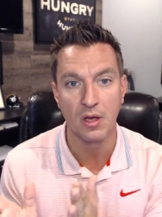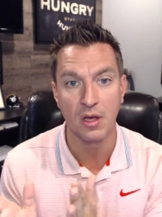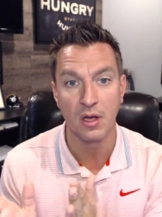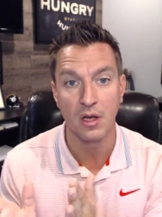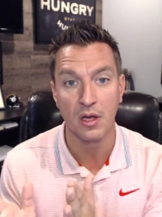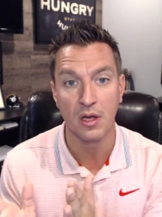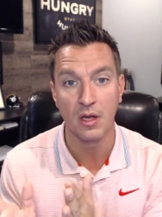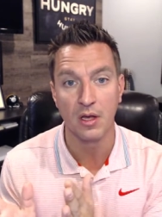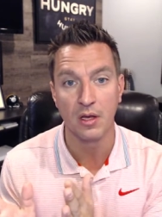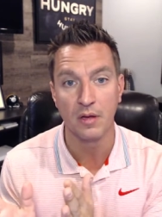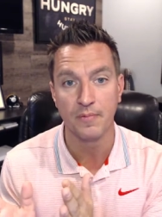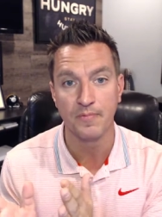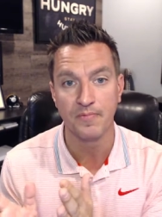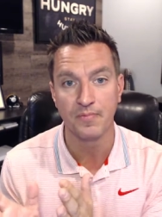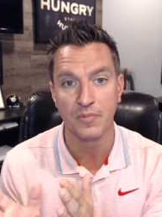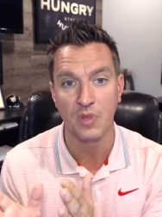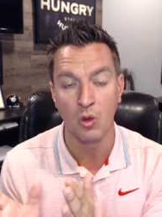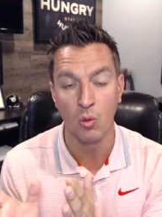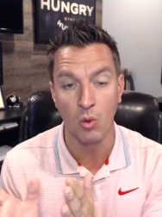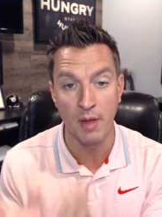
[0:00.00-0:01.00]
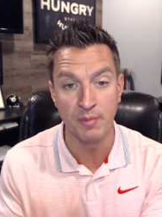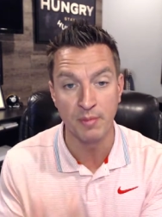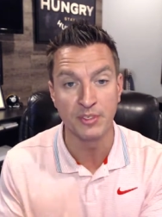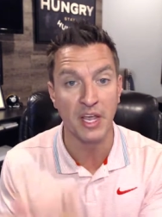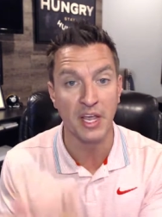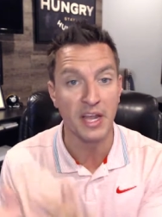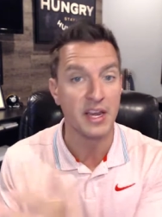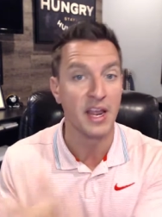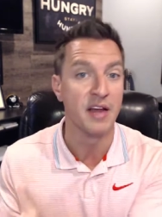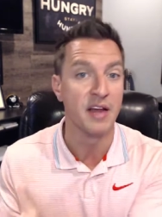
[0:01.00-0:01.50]
uh, a
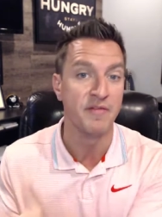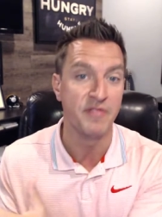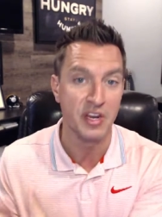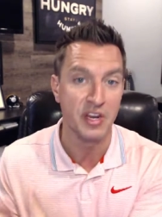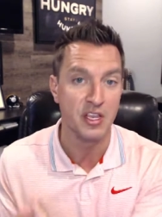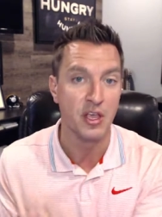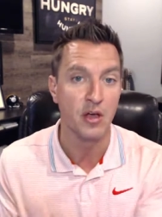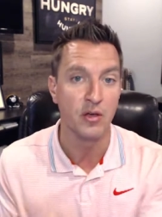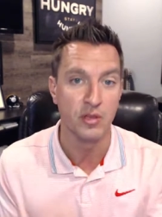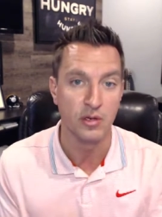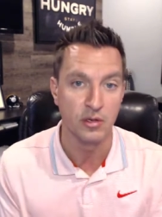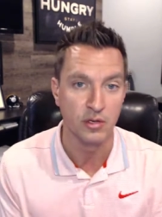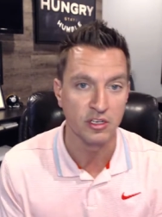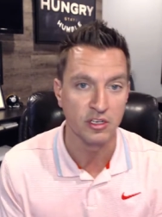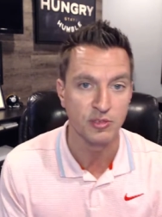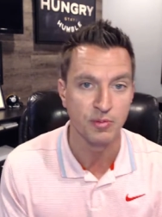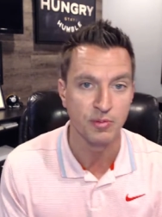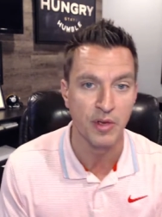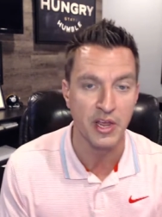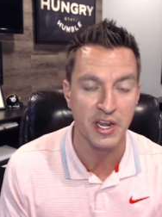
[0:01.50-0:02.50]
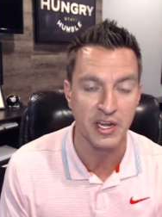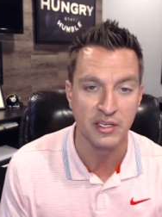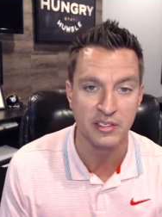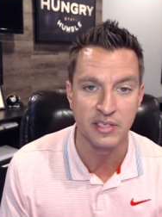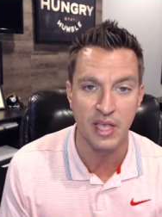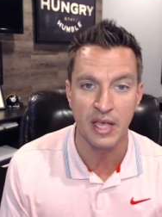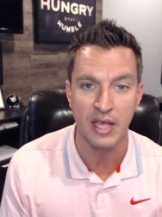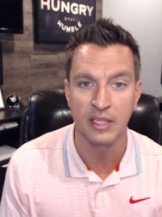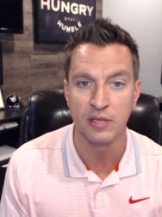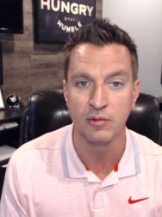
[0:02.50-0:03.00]
website and a video that will explain
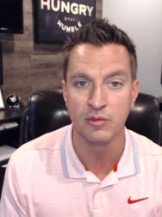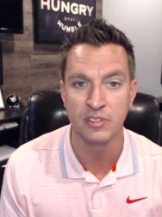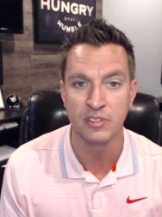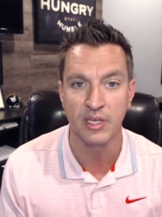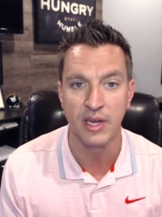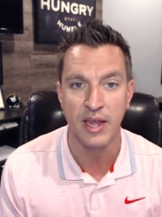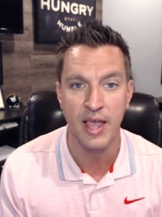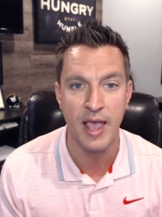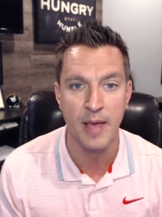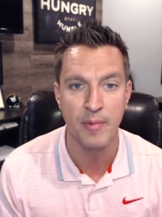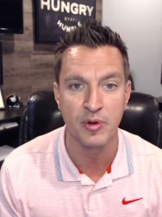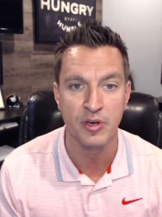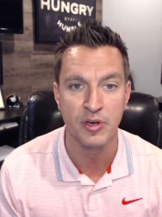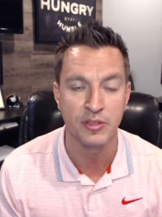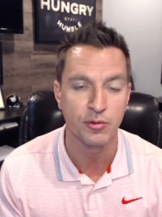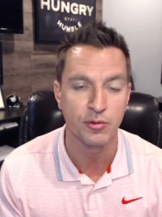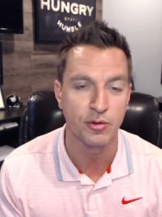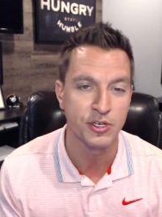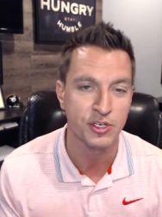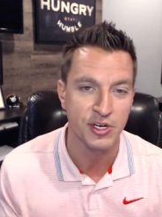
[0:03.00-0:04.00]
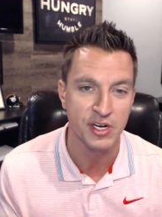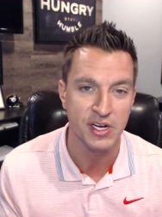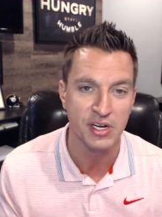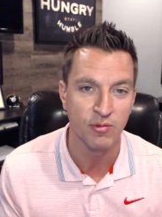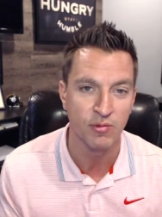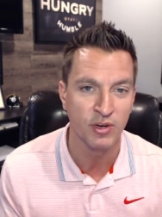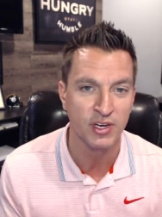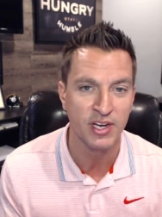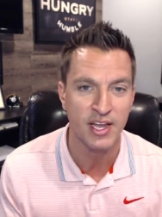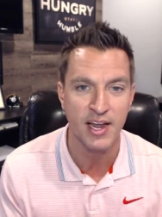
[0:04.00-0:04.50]
exactly what's going to happen at the
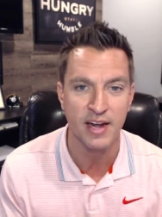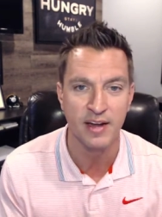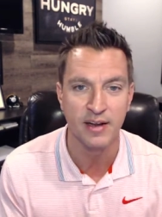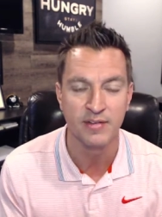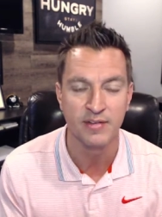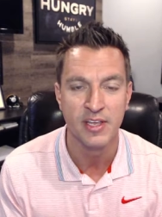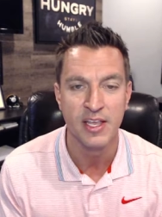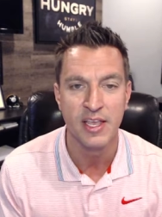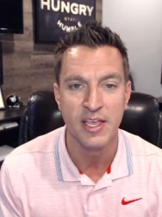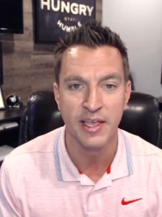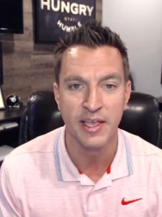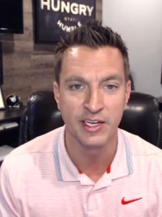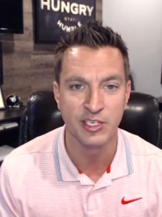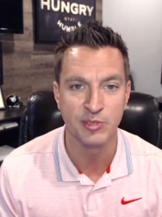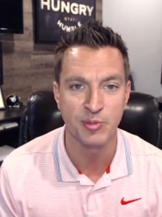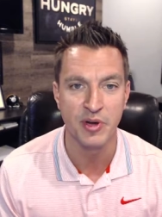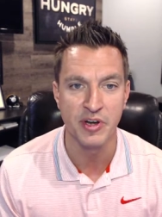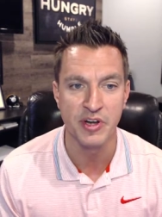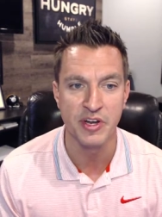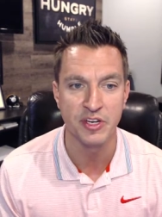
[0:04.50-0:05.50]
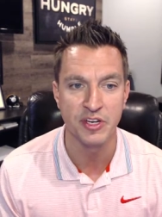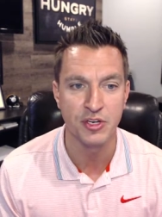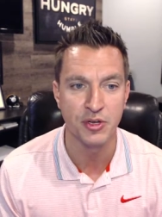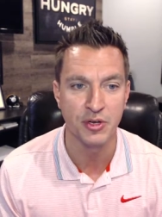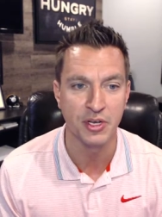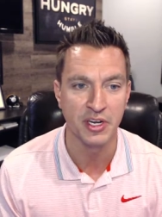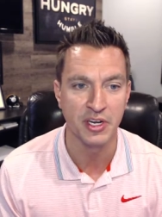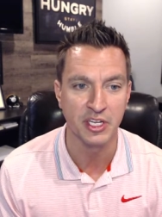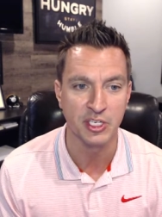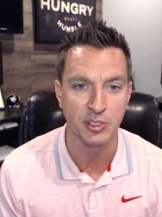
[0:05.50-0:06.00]
retreat, what kind of experience you
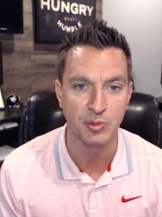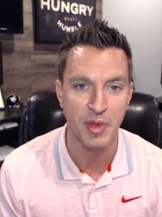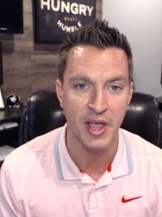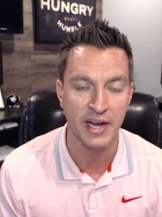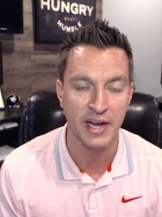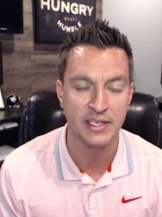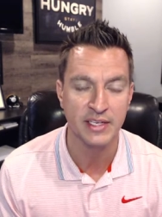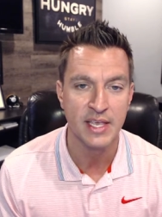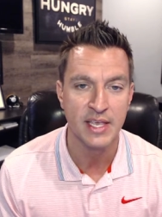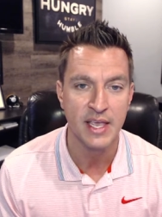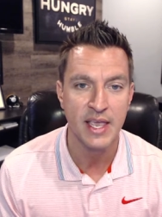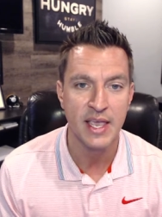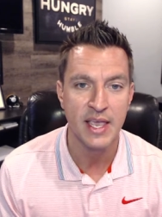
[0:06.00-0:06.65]
can expect.